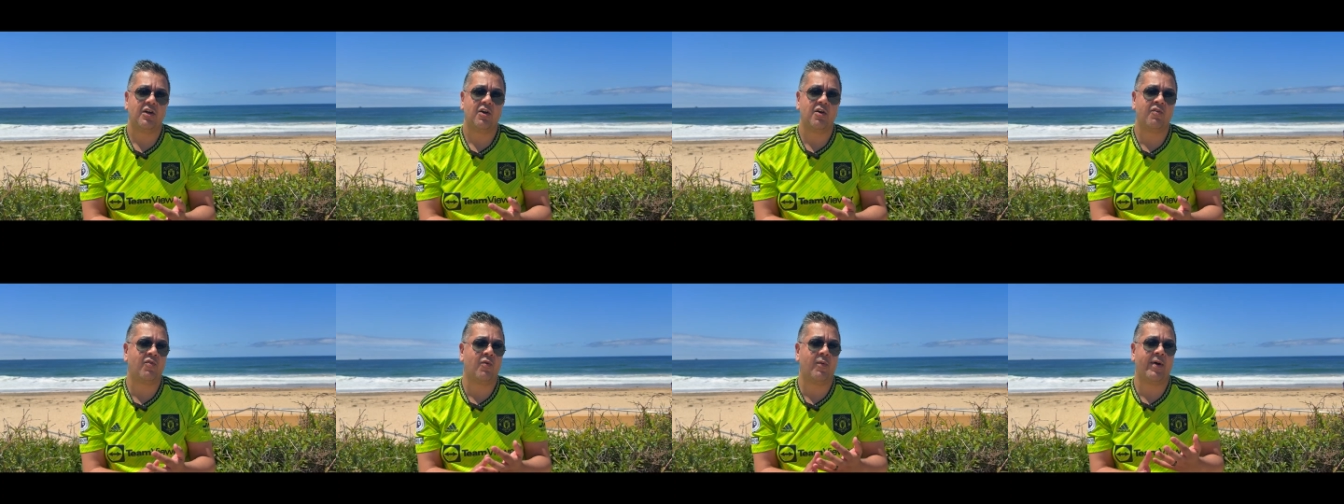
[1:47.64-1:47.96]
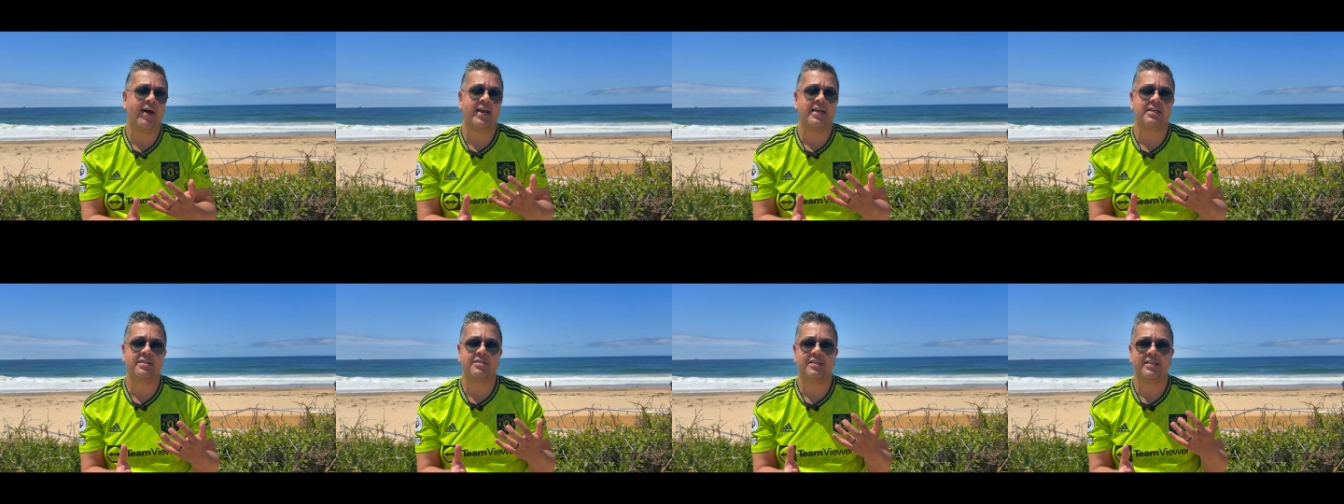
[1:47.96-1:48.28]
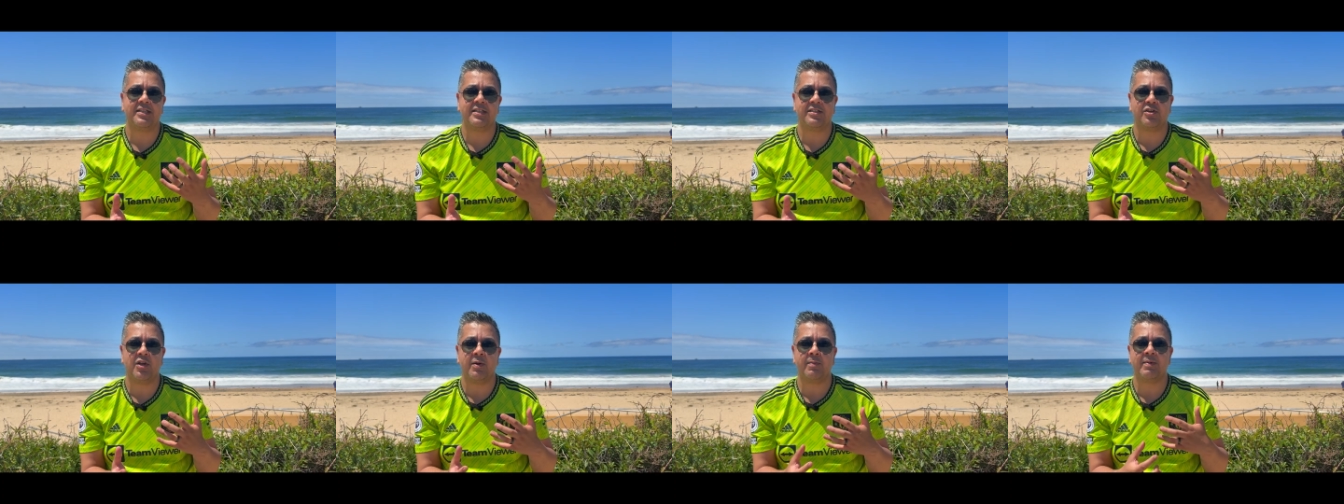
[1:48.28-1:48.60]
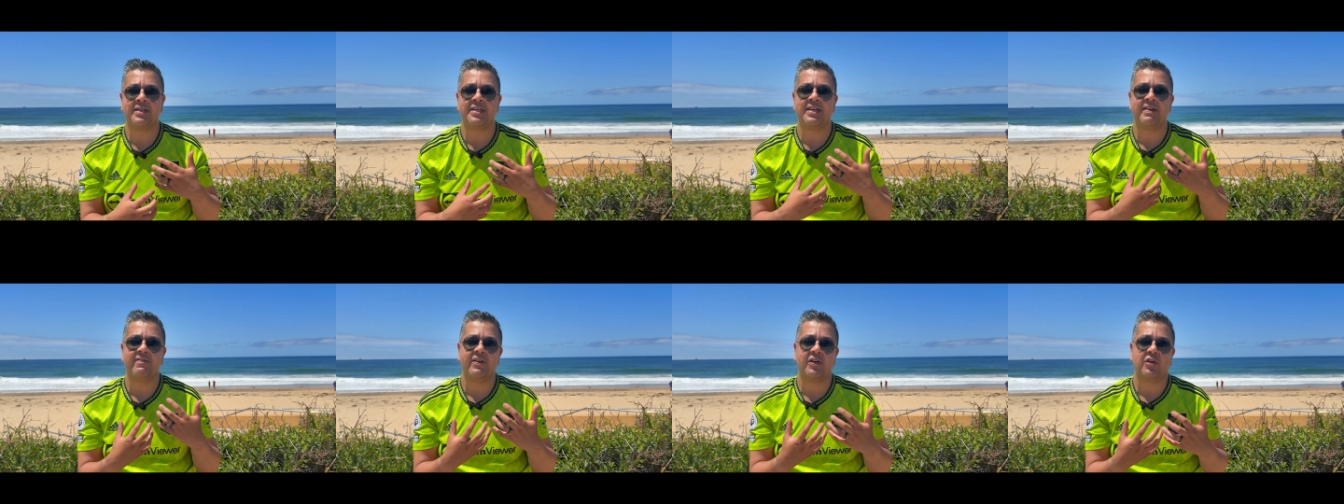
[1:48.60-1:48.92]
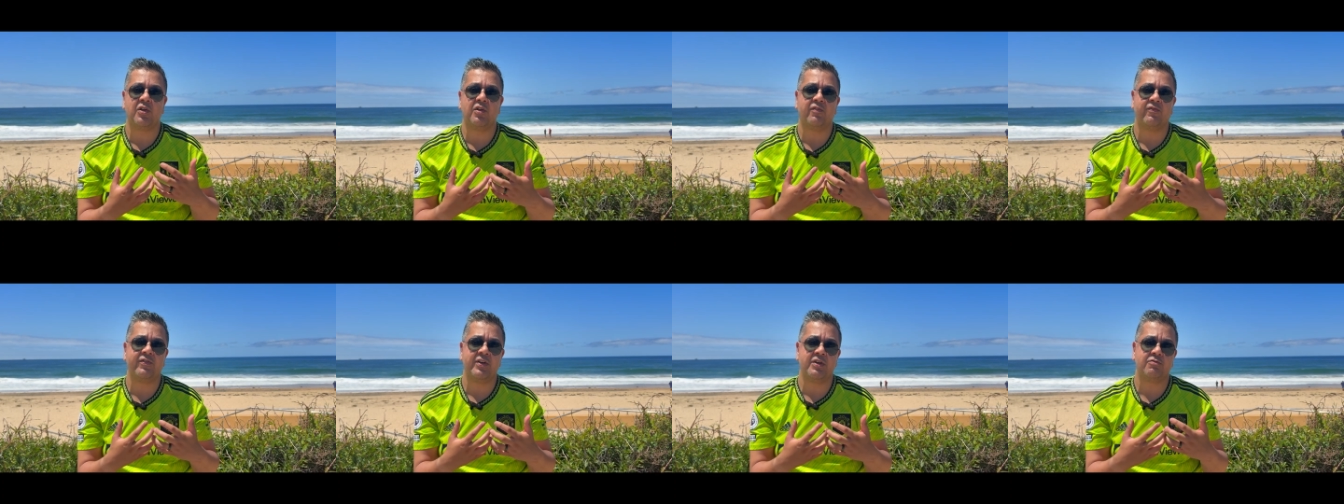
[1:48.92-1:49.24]
otherwise it's going to be
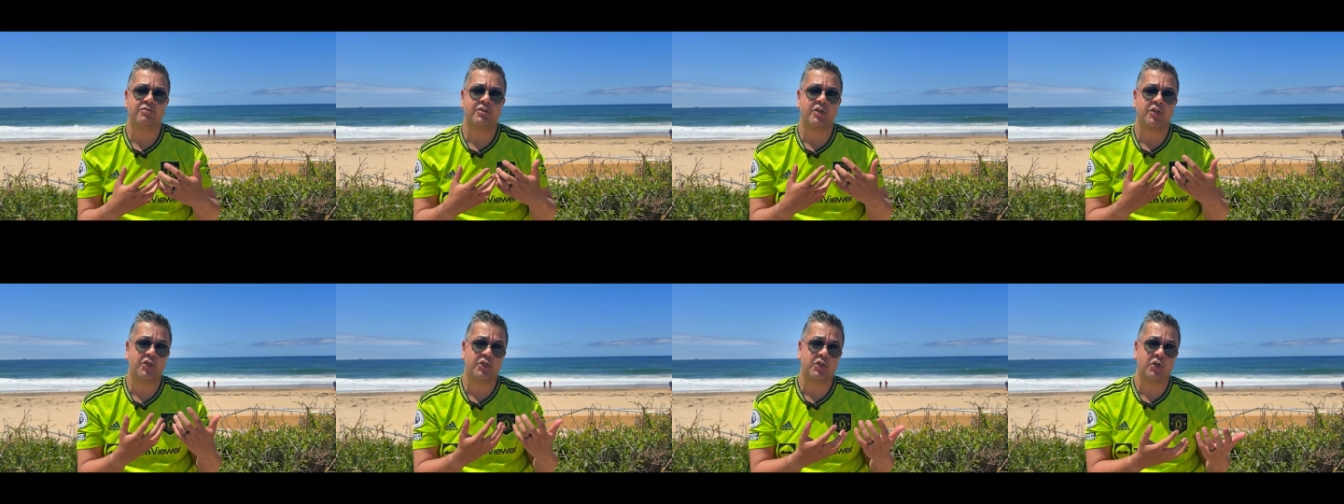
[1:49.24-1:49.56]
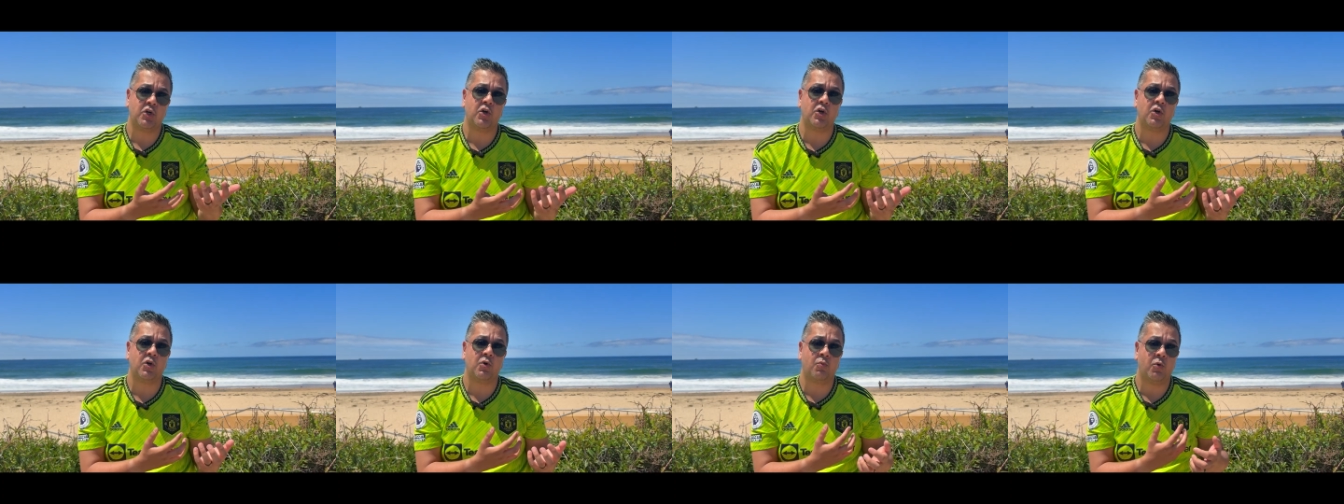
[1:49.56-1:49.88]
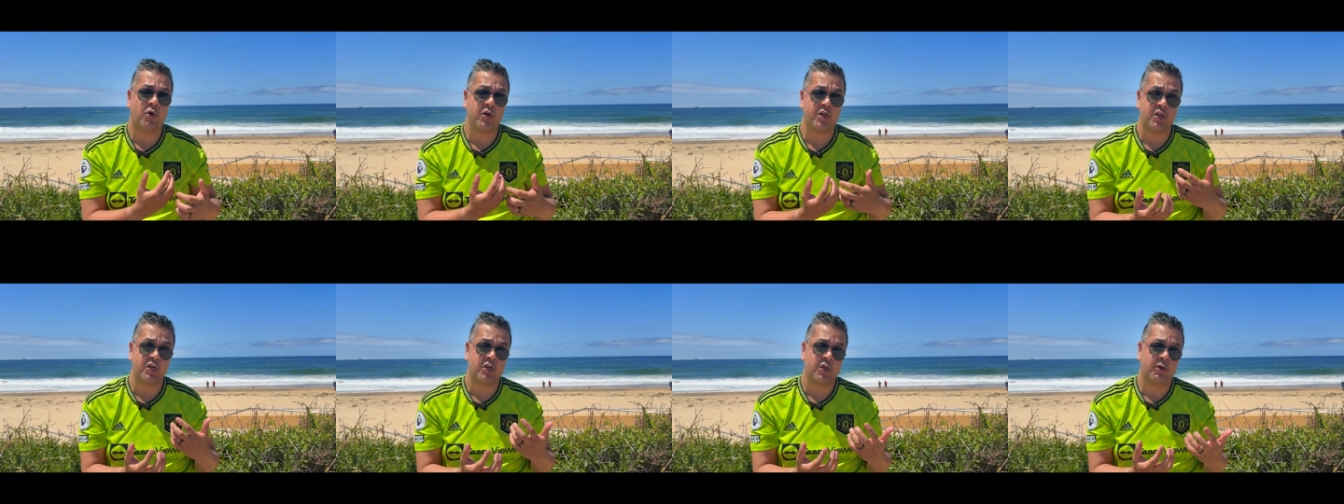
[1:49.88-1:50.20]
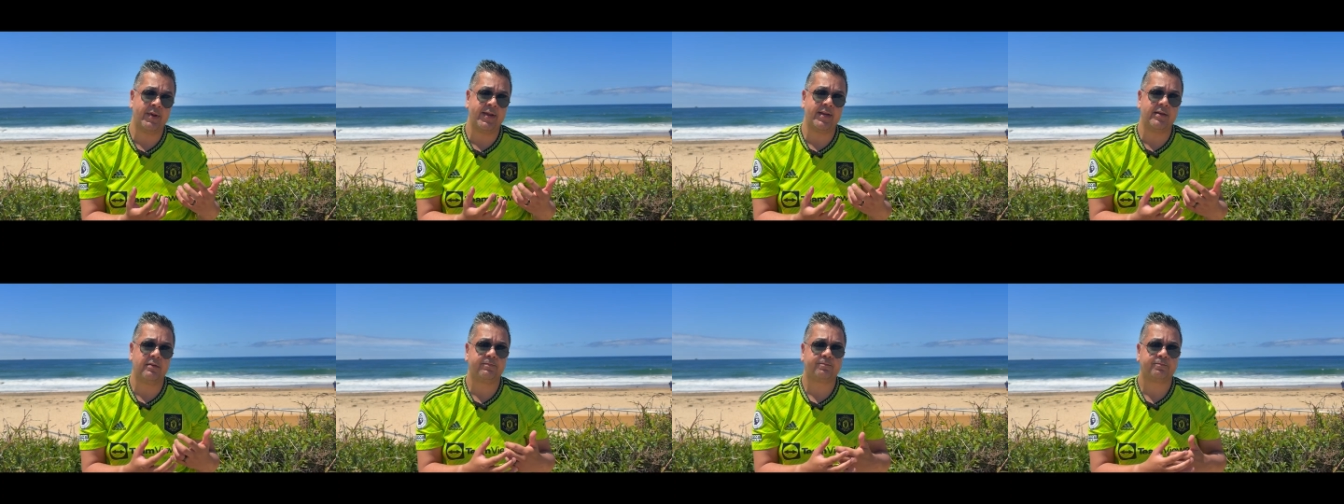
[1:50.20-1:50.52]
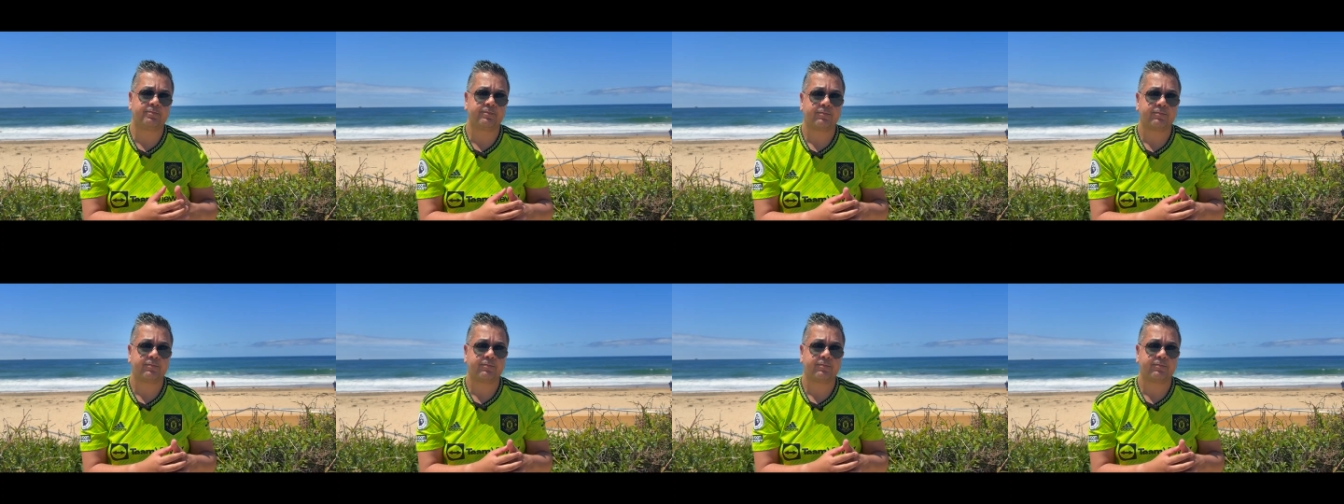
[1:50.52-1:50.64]
difficult for you to show what you're doing,